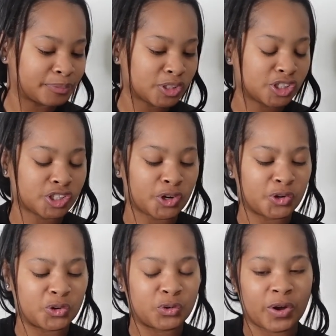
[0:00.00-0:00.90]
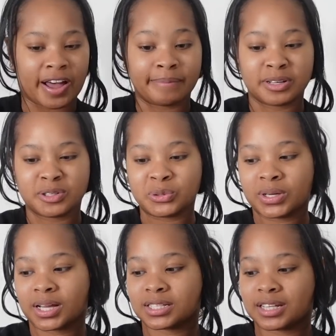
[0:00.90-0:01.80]
So I've been
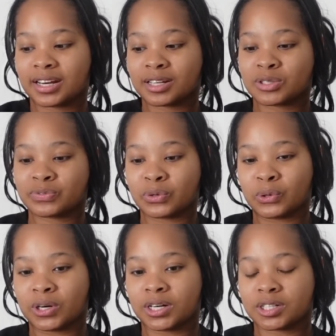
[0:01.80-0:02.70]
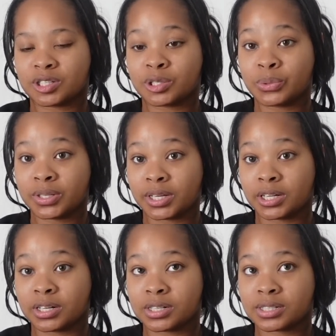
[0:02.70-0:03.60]
doing aesthetics for 2
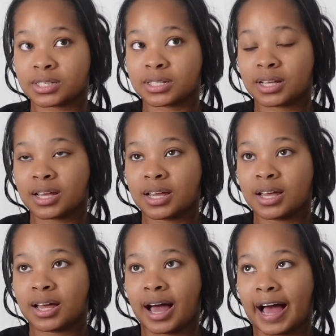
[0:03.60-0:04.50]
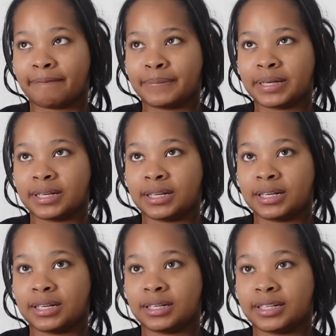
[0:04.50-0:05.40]
years. I've
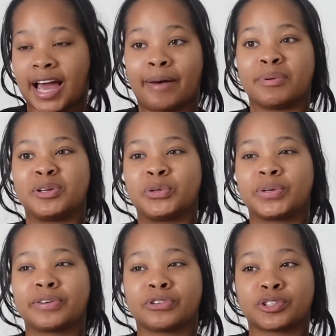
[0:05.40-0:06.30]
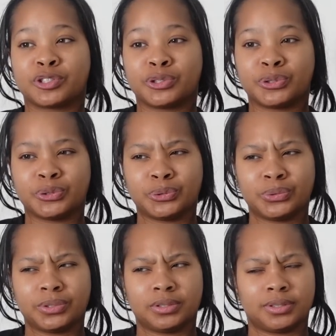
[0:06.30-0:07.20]
been doing it for
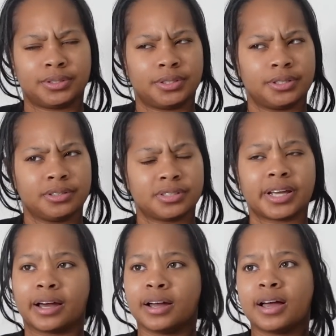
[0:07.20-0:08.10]
2 years. Yeah.